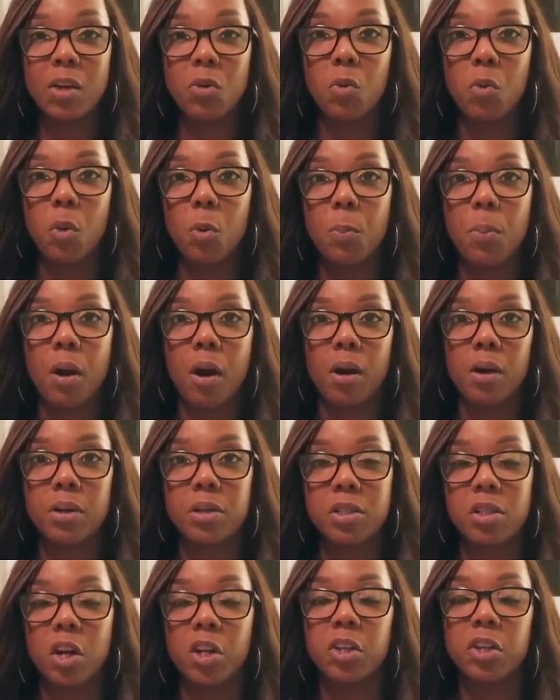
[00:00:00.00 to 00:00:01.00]
equal
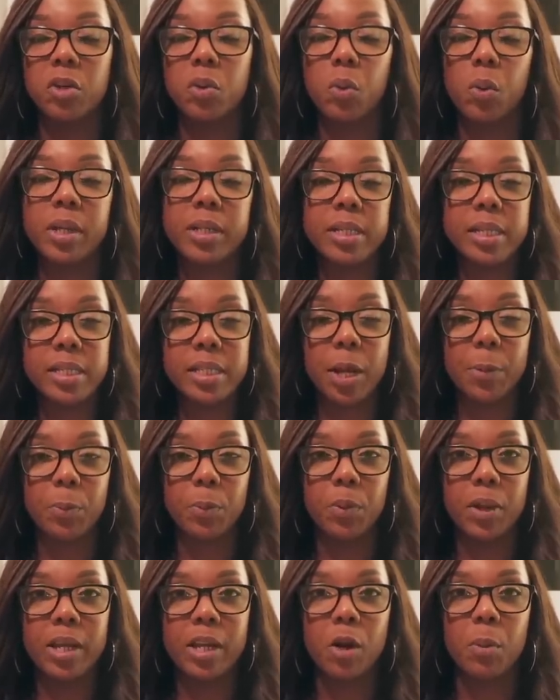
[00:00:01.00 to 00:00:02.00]
parts are you going to
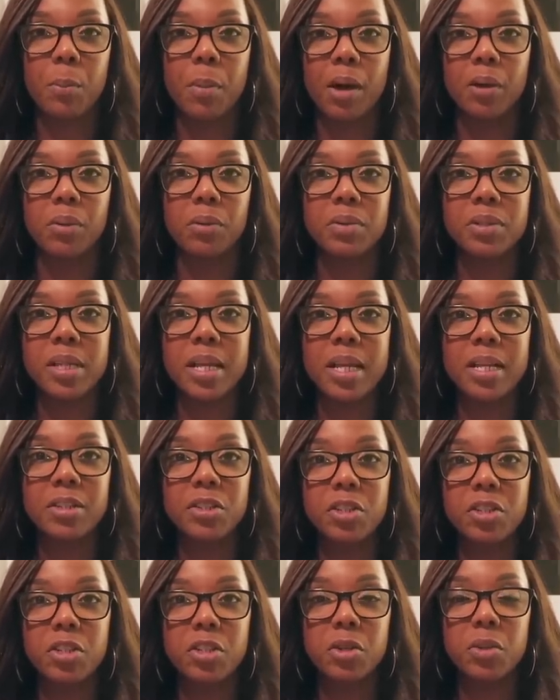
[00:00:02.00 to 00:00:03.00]
separate your models
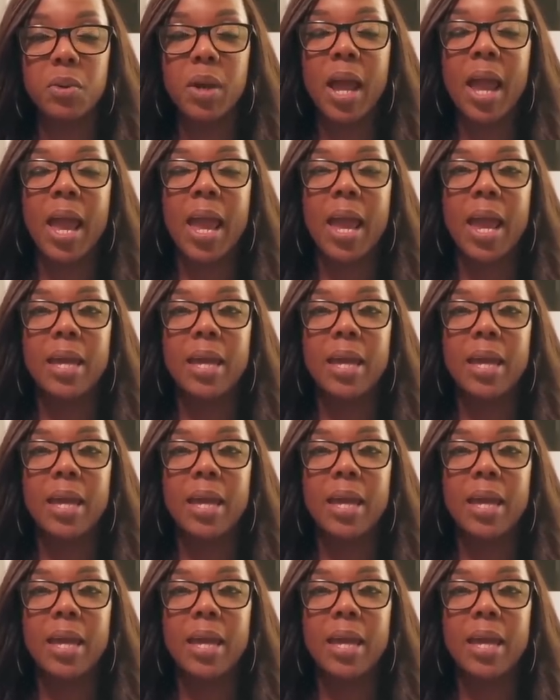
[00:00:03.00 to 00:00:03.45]
into,